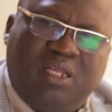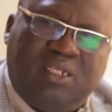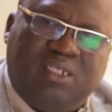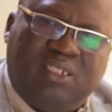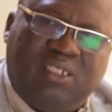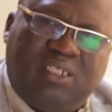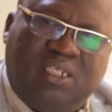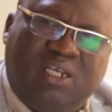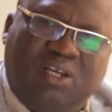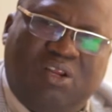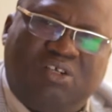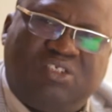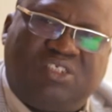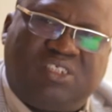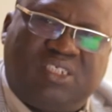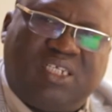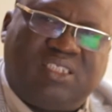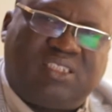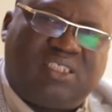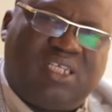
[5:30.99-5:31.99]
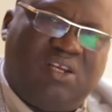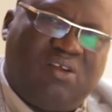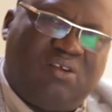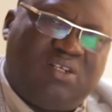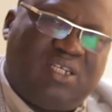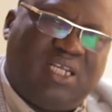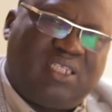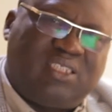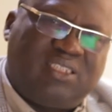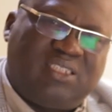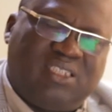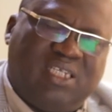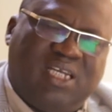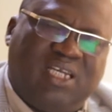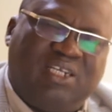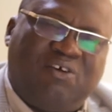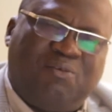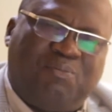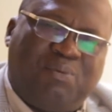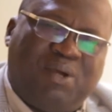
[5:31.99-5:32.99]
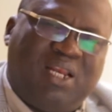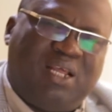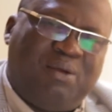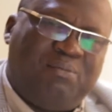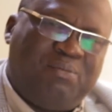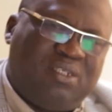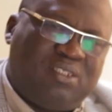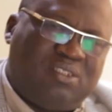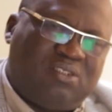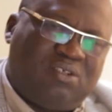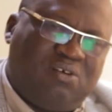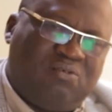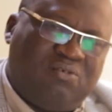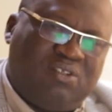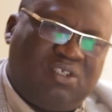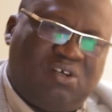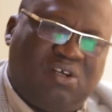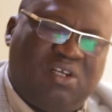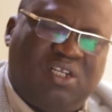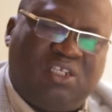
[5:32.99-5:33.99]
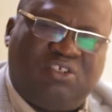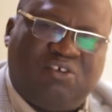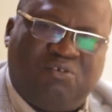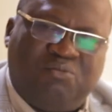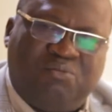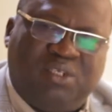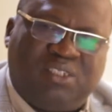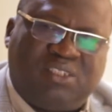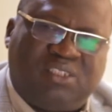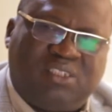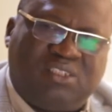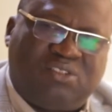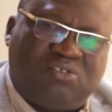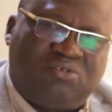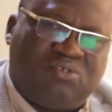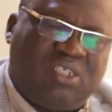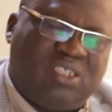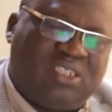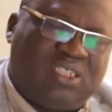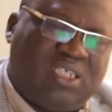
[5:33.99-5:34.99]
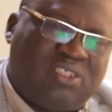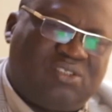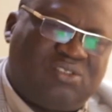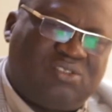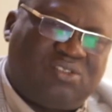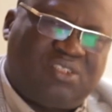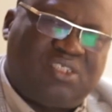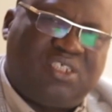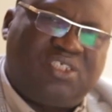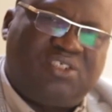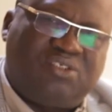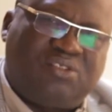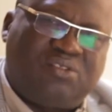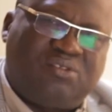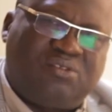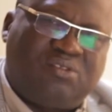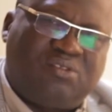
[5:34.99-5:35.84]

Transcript: the Lord Chancellor, that is the head of parliament of the College of Medicine Student Association.